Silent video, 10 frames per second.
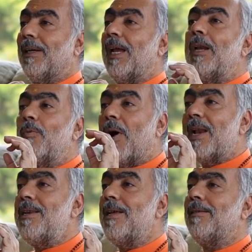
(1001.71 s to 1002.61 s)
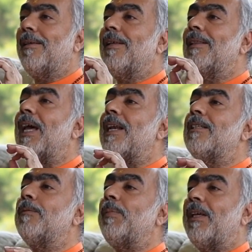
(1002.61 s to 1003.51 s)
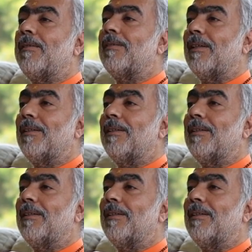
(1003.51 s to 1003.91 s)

In oneness there is peace.